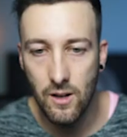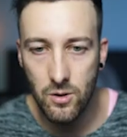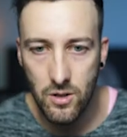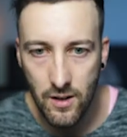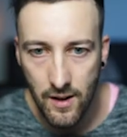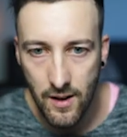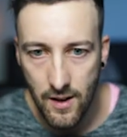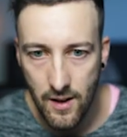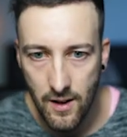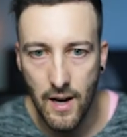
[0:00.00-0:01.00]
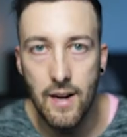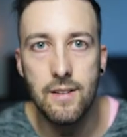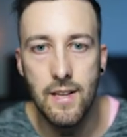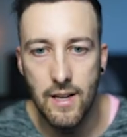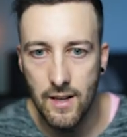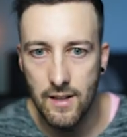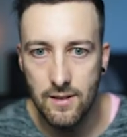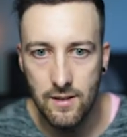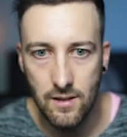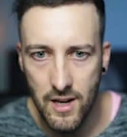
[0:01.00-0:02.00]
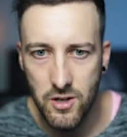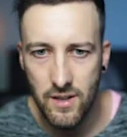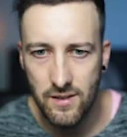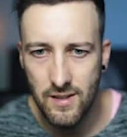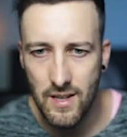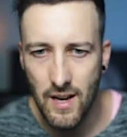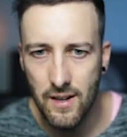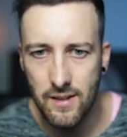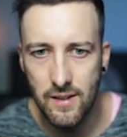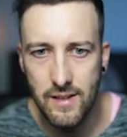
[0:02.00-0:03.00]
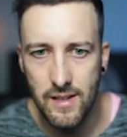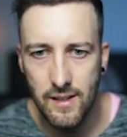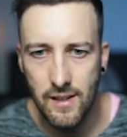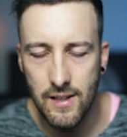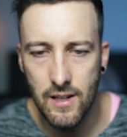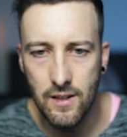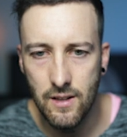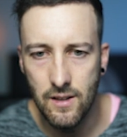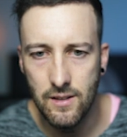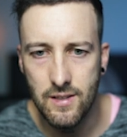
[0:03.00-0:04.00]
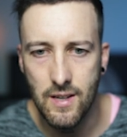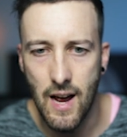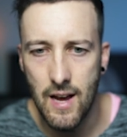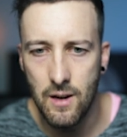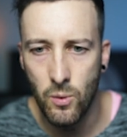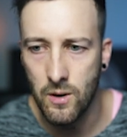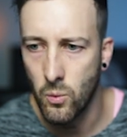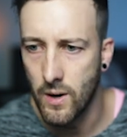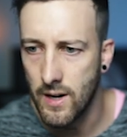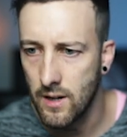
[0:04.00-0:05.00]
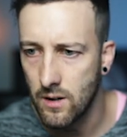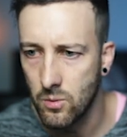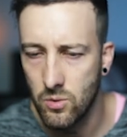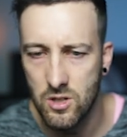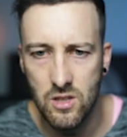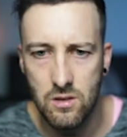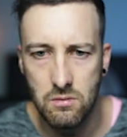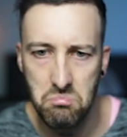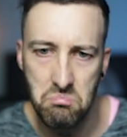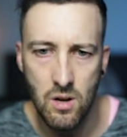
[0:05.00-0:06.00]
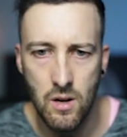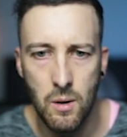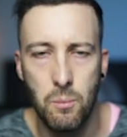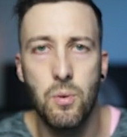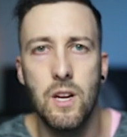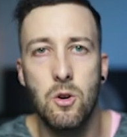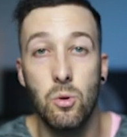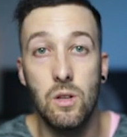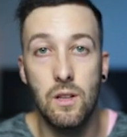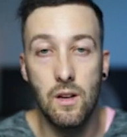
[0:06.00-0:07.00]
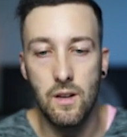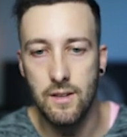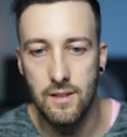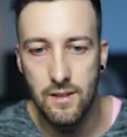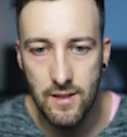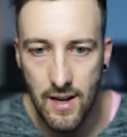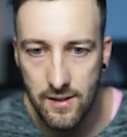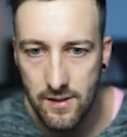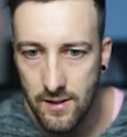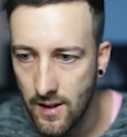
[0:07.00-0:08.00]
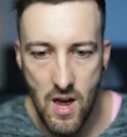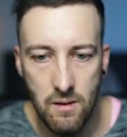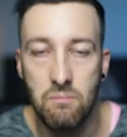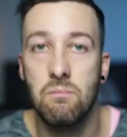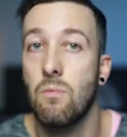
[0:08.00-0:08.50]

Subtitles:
look. Kind of digging it. As you can see, kind of the detail here in the sky went away, which is pretty cool in this case. Yeah,